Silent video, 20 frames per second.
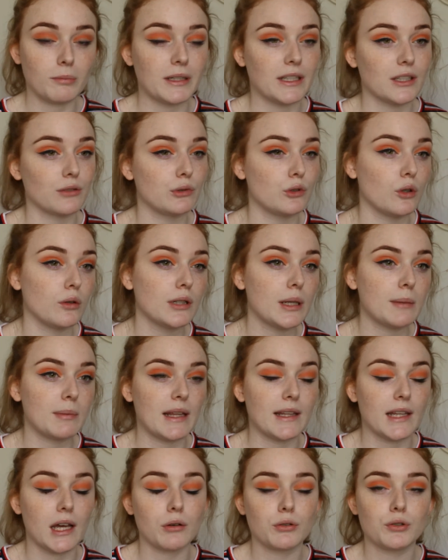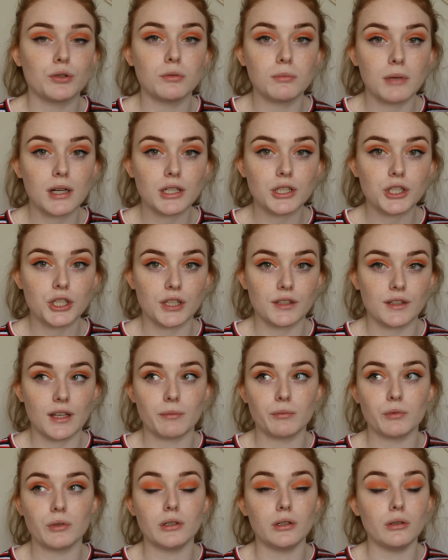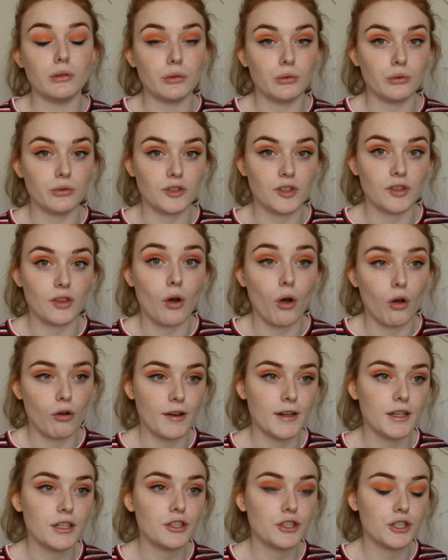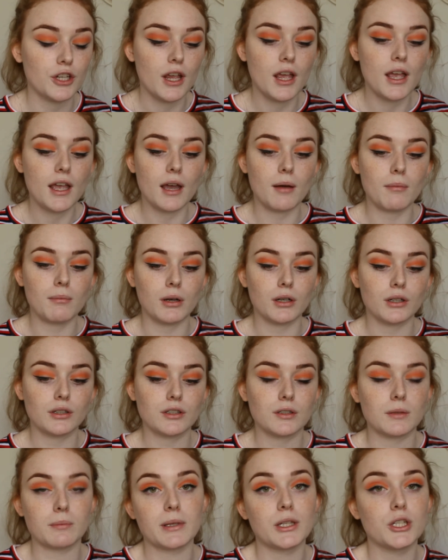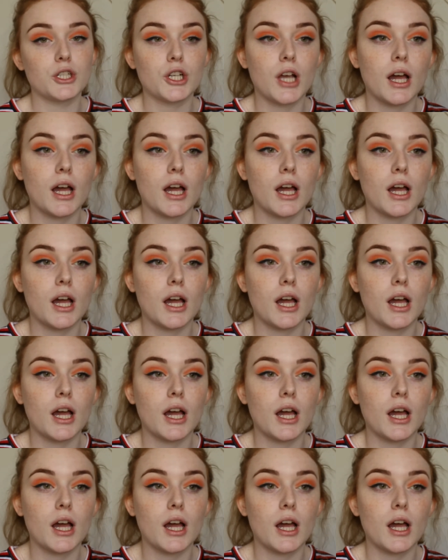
because we don't want to blend out too much because then we'll lose the orange amongst the peach